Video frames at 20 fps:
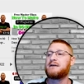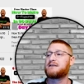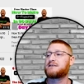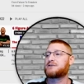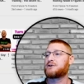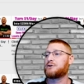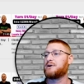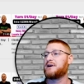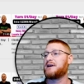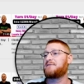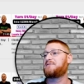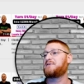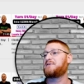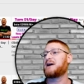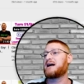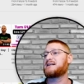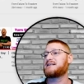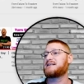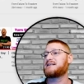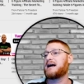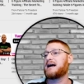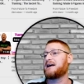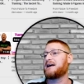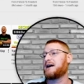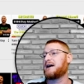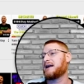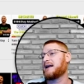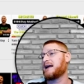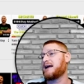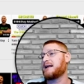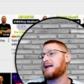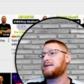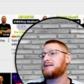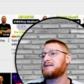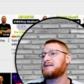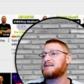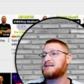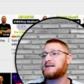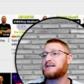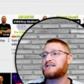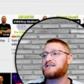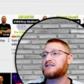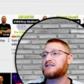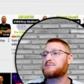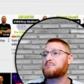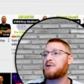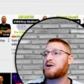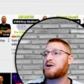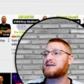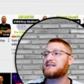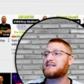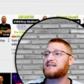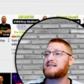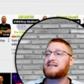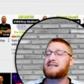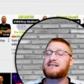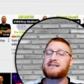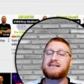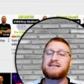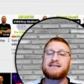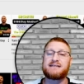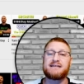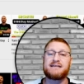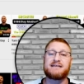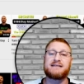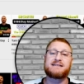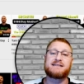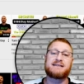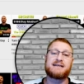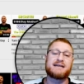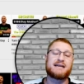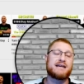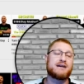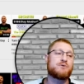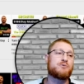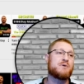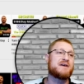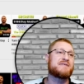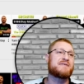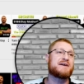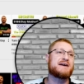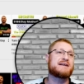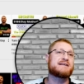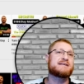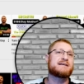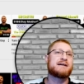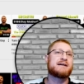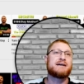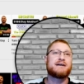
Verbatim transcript: So if you guys, yeah, again, it's just about consistency, sticking with it,